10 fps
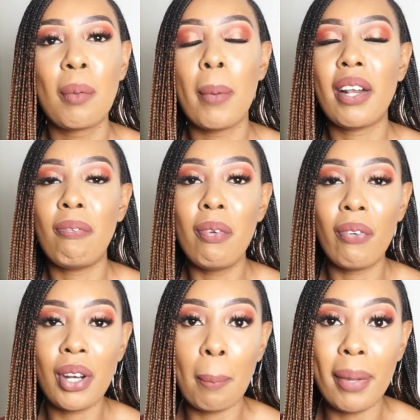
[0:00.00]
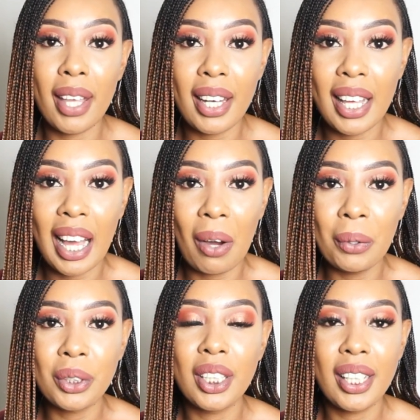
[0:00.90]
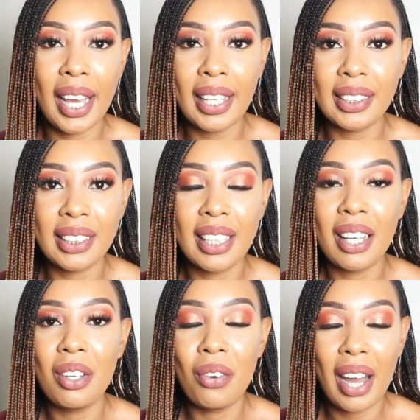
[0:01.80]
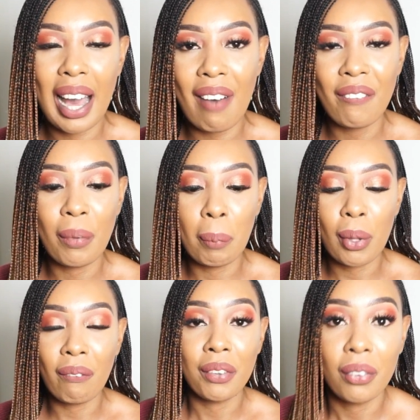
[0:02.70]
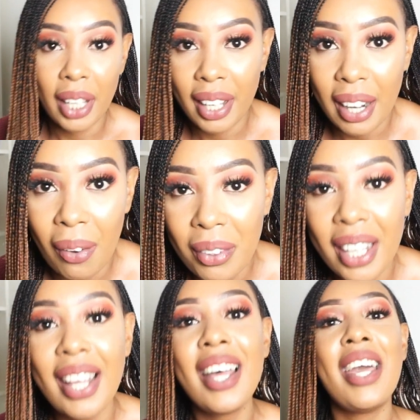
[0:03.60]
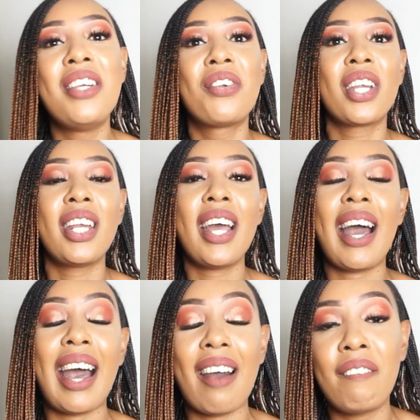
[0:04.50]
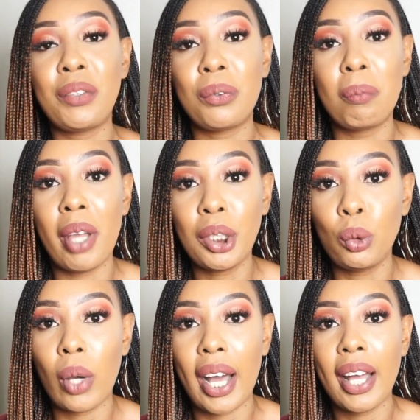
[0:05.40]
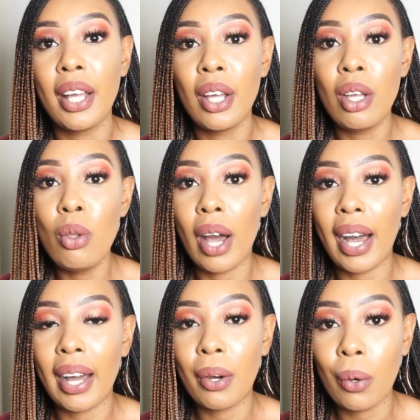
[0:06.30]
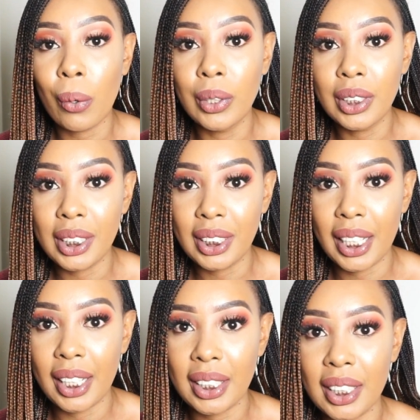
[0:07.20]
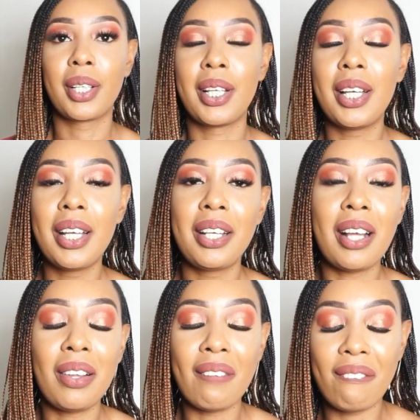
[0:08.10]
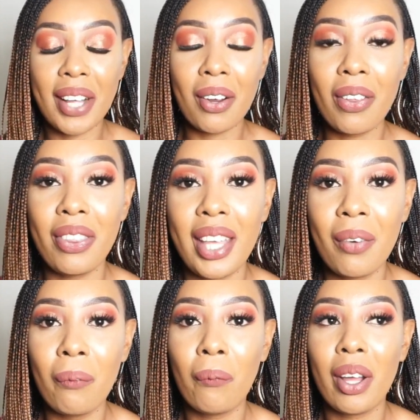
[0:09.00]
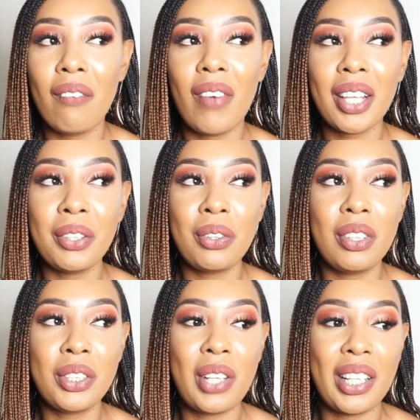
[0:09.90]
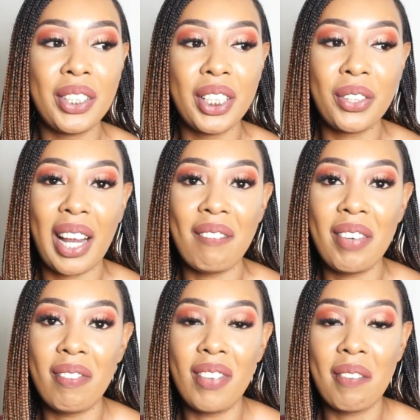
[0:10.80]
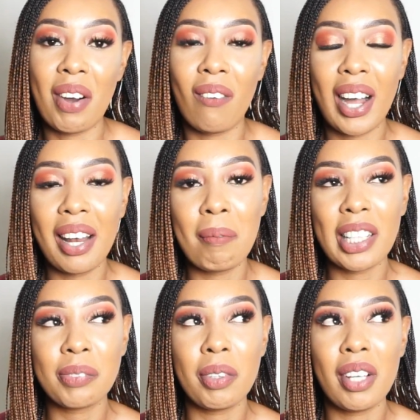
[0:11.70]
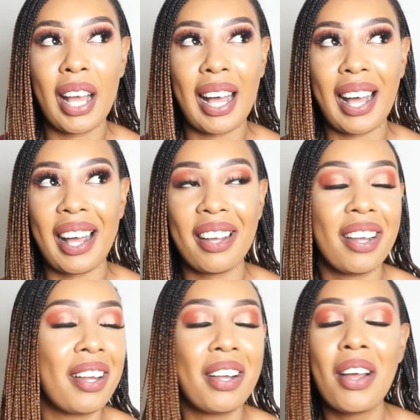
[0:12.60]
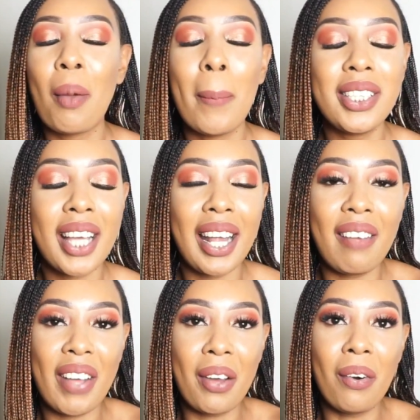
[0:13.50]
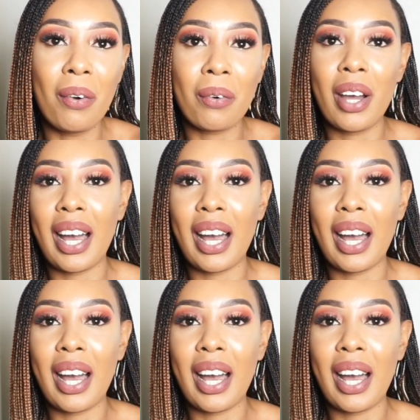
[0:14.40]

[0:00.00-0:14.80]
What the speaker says: But when you're beginning out, guys, you have to put your foot on the ground, and you really have to make sure you are consistent. Now, the final thing, in fact, it should have been number 1, but basically, if I go